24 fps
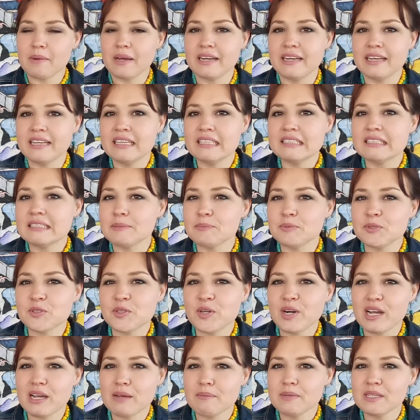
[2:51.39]
I need
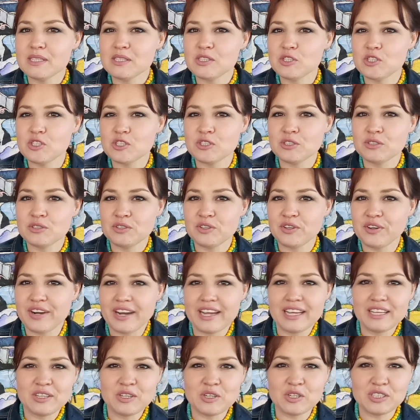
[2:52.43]
subscribers to
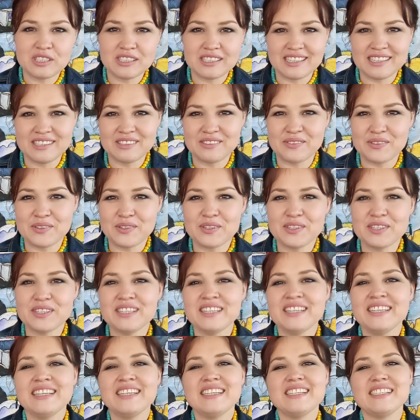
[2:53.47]
create content for,
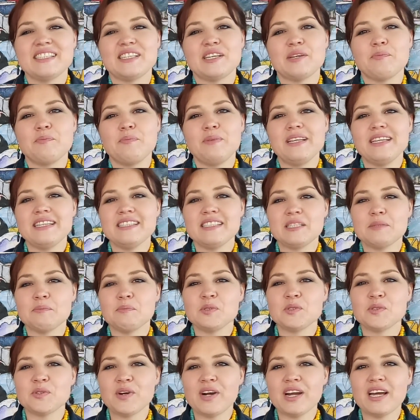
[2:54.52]
so please
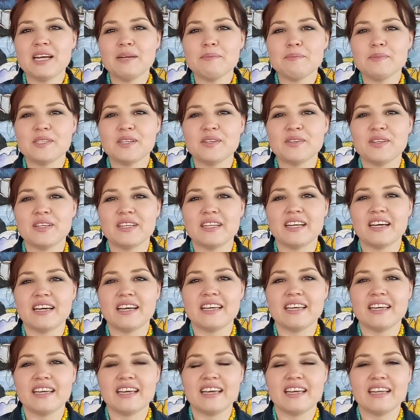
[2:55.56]
subscribe so that
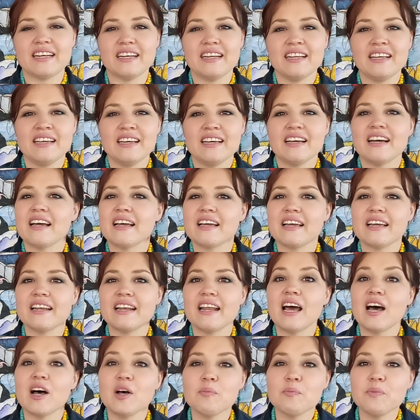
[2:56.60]
I can
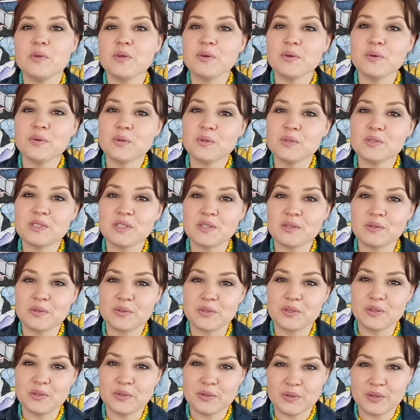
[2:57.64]
help you also
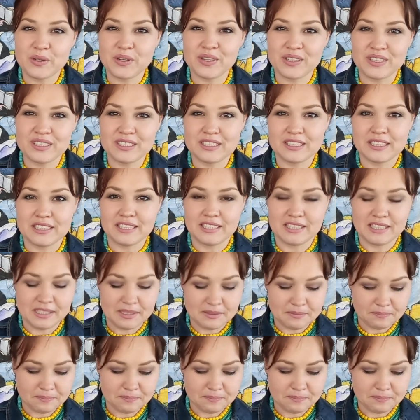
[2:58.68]
on your art journey.